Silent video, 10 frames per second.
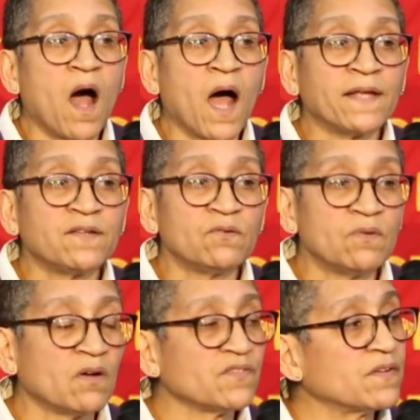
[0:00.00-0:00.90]
I
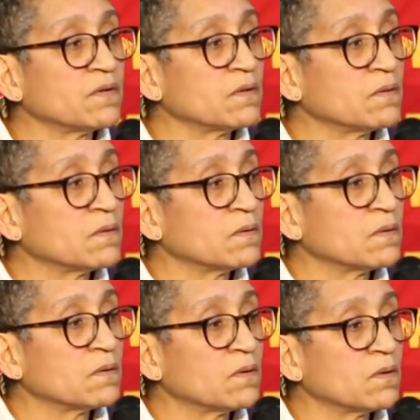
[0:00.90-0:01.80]
do not
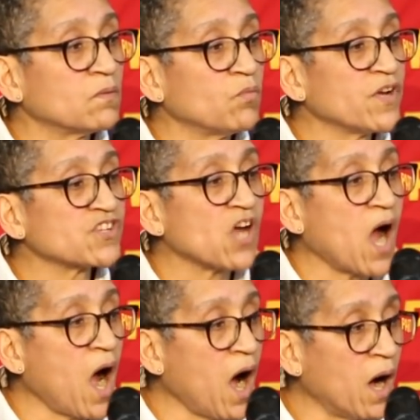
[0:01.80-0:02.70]
wish
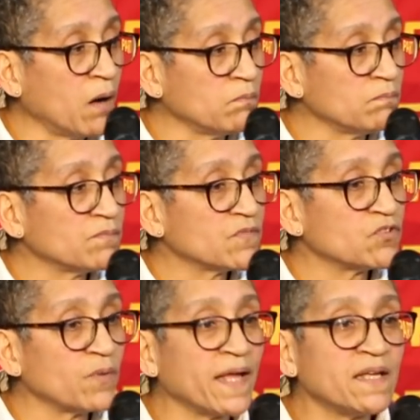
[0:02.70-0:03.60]
harm
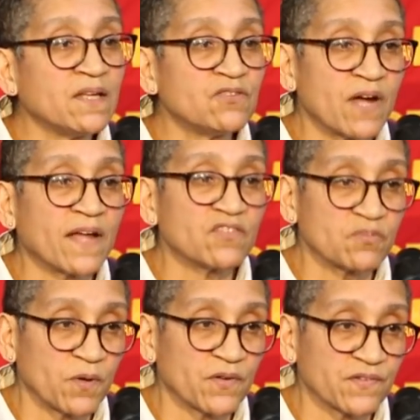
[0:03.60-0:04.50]
to any
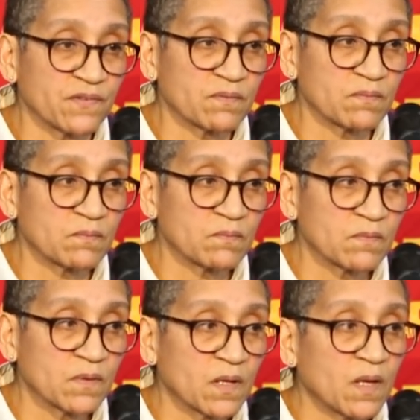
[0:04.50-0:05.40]
trans person.
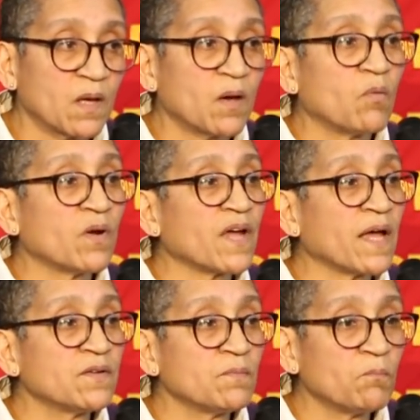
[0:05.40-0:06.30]
What
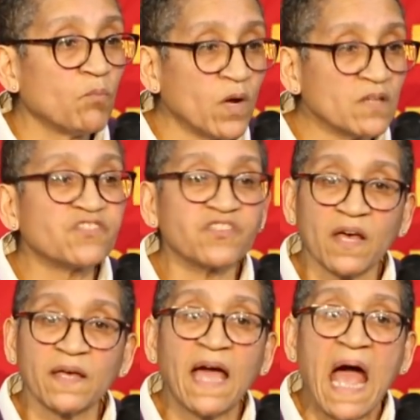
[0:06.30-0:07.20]
I will
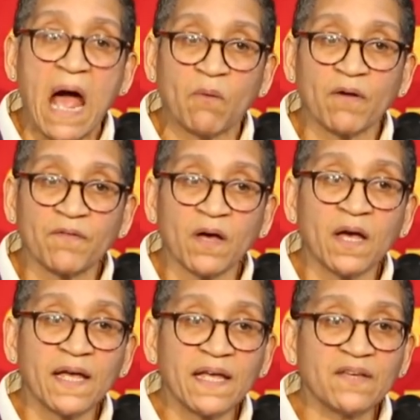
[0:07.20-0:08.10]
say,
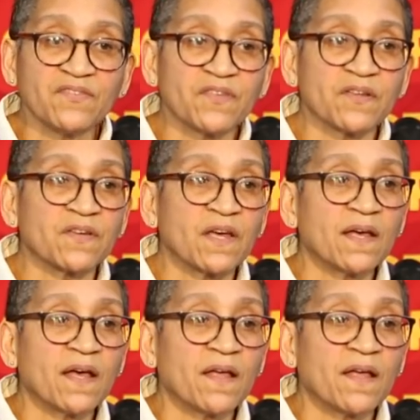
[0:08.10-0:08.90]
however, is that